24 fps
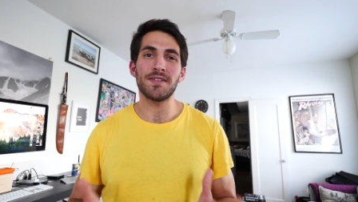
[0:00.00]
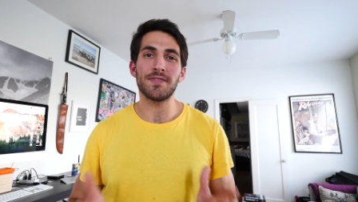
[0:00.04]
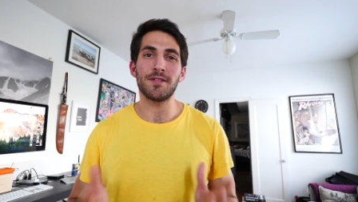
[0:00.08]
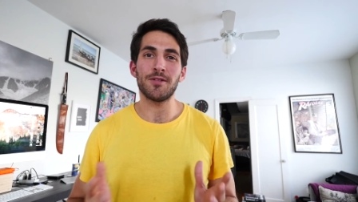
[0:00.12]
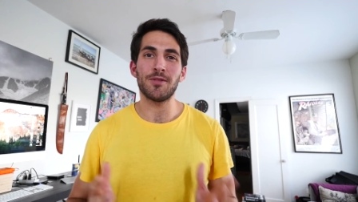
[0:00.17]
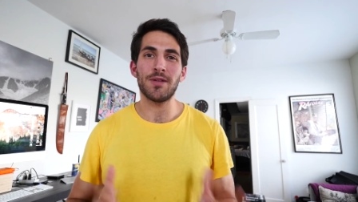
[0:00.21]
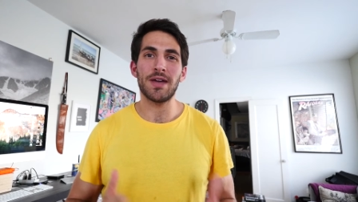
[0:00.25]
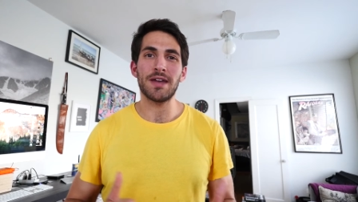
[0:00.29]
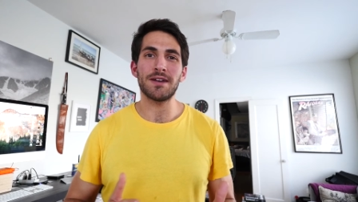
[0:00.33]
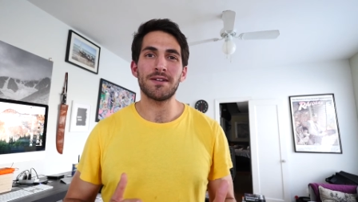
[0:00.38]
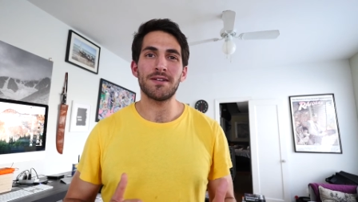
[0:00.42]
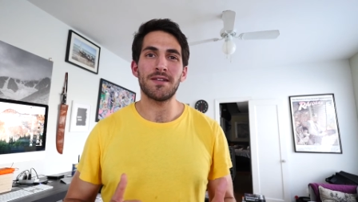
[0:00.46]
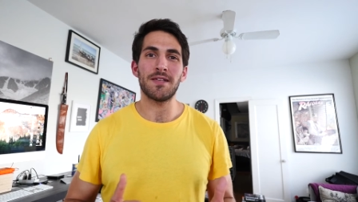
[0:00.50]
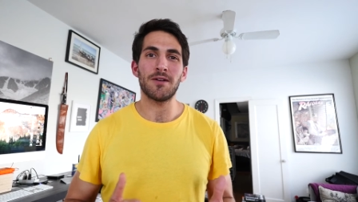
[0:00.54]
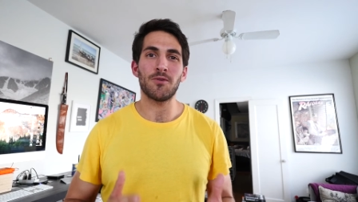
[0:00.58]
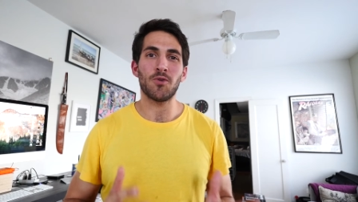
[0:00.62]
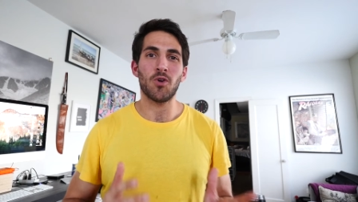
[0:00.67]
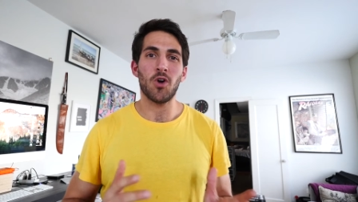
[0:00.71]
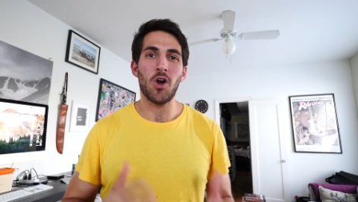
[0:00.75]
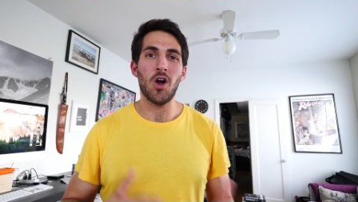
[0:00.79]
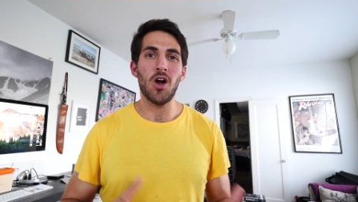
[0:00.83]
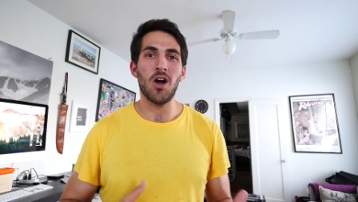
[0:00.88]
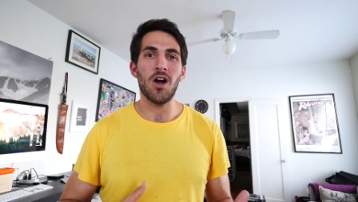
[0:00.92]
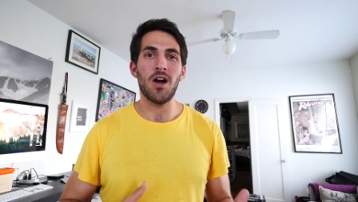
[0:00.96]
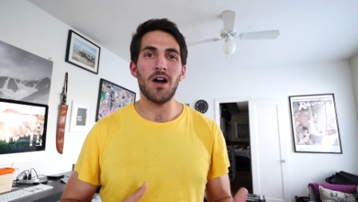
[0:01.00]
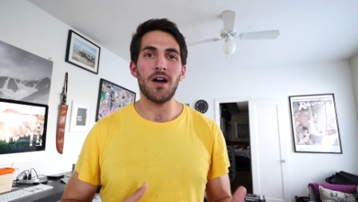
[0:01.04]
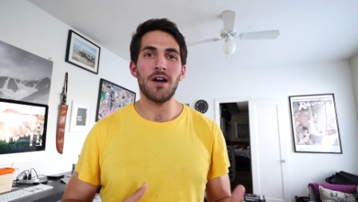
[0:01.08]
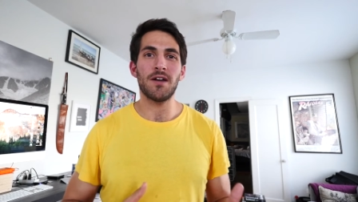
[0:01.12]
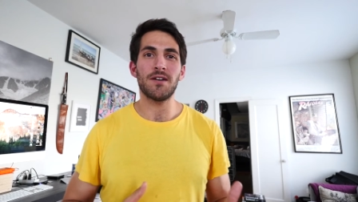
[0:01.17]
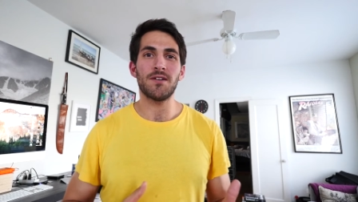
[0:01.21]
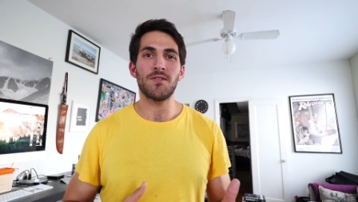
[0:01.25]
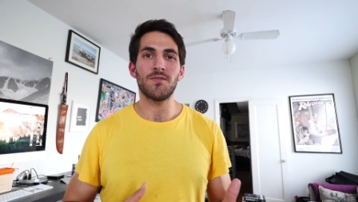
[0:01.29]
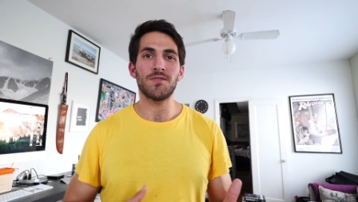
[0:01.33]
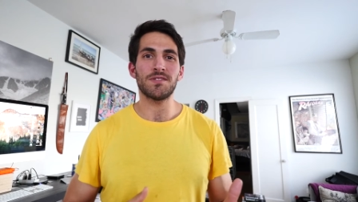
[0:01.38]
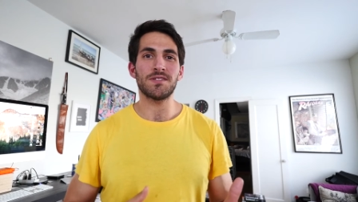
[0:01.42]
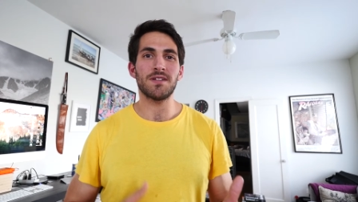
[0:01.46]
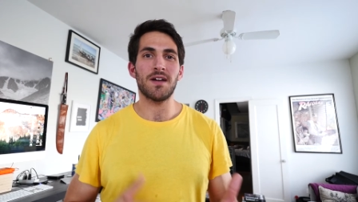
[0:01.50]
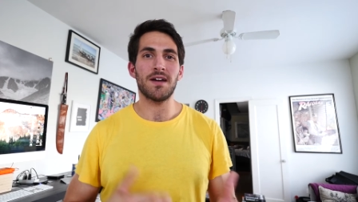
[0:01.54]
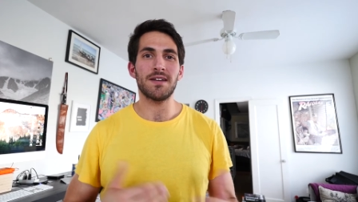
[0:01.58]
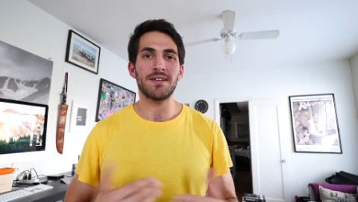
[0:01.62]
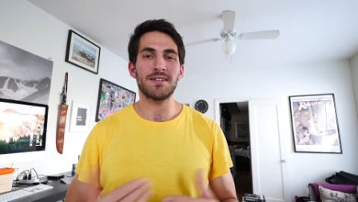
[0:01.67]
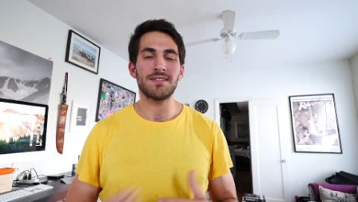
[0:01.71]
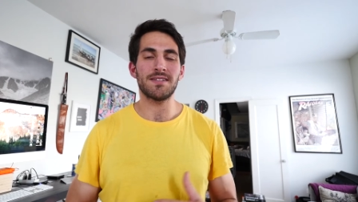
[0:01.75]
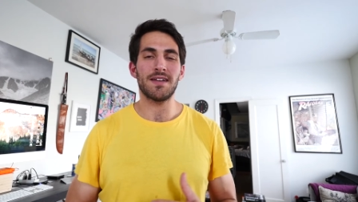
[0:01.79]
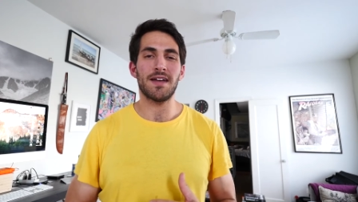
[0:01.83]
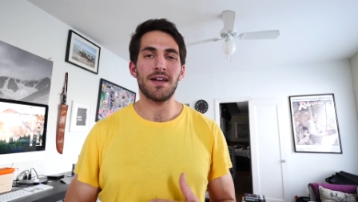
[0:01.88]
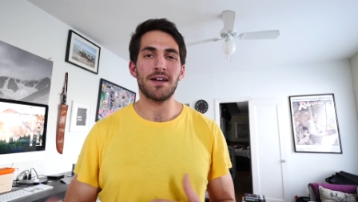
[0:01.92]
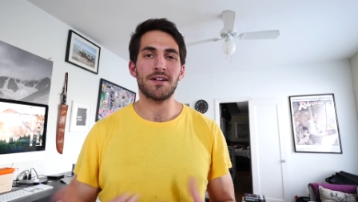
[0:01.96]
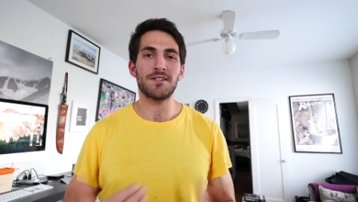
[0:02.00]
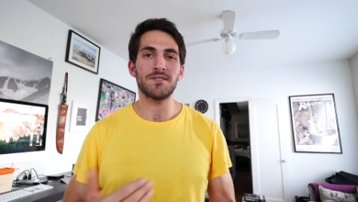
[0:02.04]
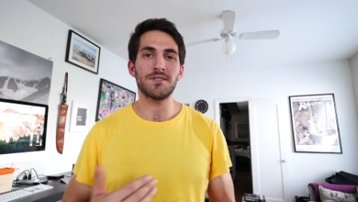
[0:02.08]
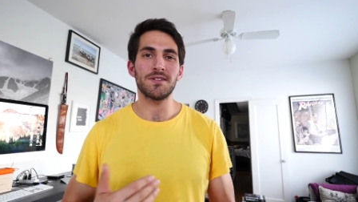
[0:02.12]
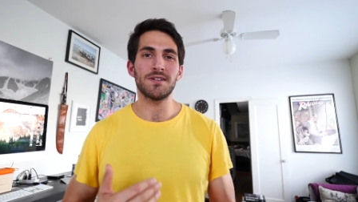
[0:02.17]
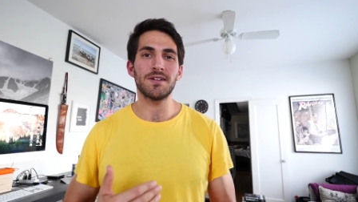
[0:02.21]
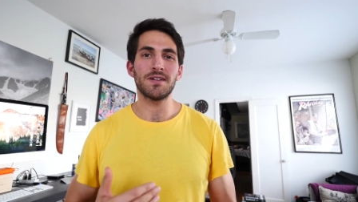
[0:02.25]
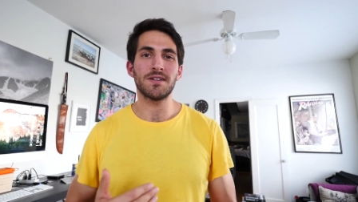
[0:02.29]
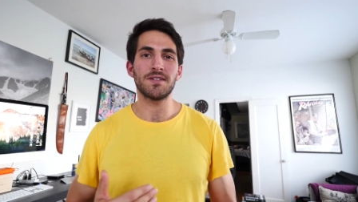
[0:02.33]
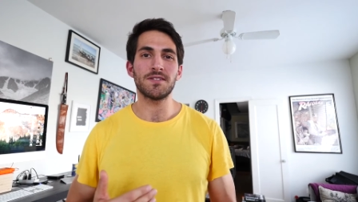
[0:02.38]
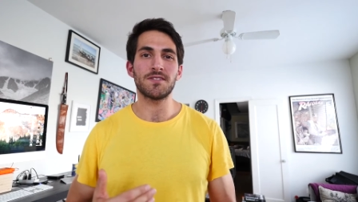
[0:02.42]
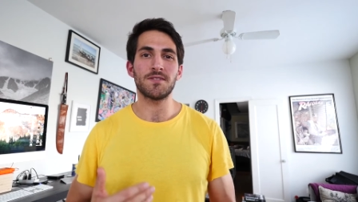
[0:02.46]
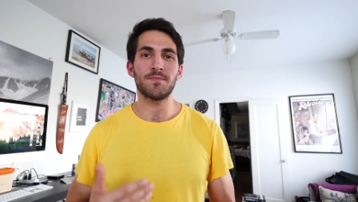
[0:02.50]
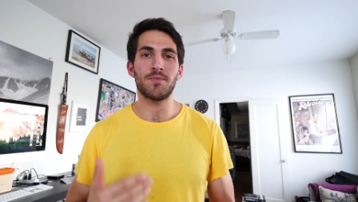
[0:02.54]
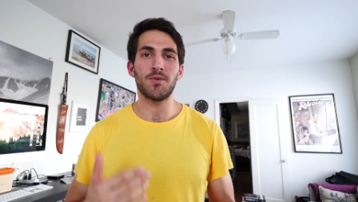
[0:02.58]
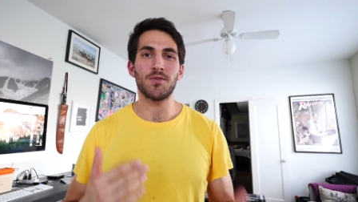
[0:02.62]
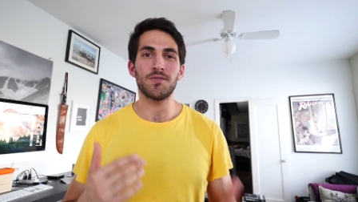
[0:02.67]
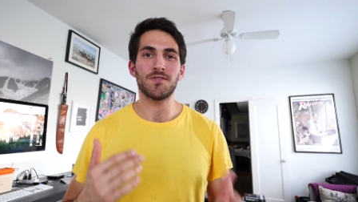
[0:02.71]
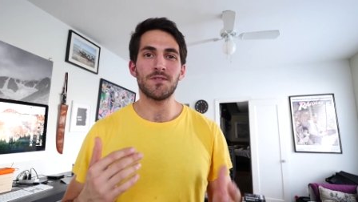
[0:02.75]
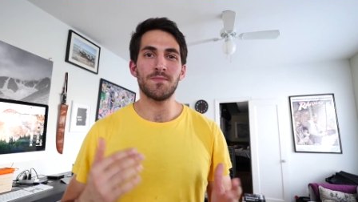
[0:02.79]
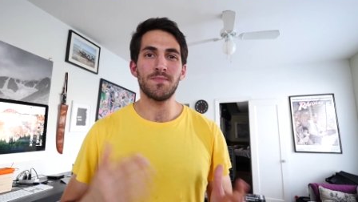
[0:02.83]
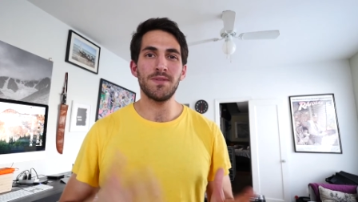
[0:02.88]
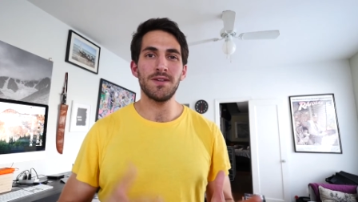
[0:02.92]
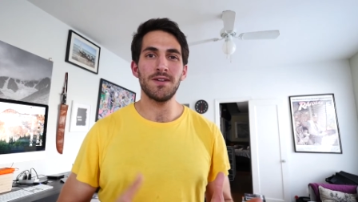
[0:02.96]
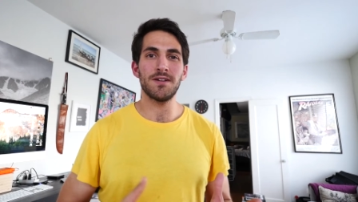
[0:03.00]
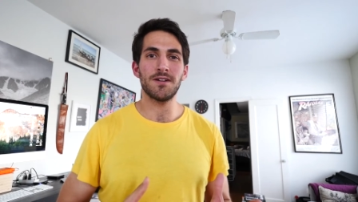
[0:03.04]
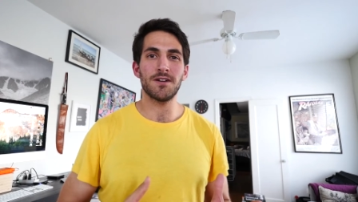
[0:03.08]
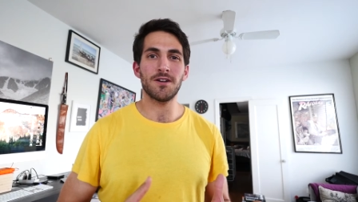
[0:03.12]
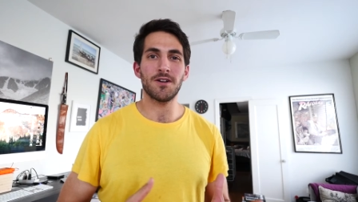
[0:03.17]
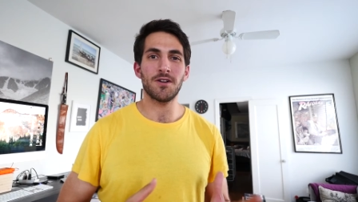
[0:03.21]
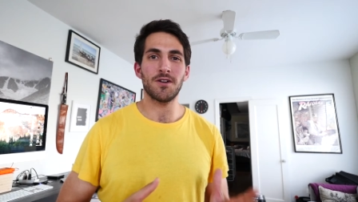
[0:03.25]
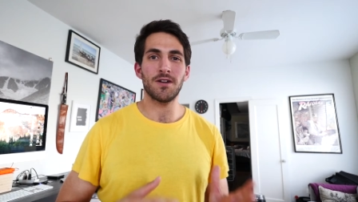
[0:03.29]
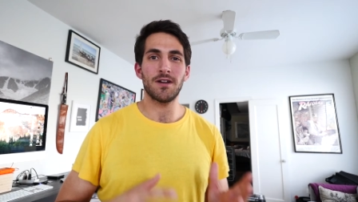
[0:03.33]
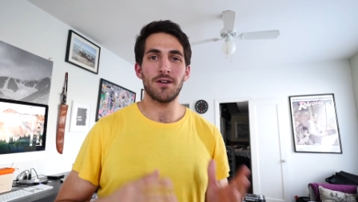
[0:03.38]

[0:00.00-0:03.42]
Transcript: the land that we're on was not exactly supposed to be here,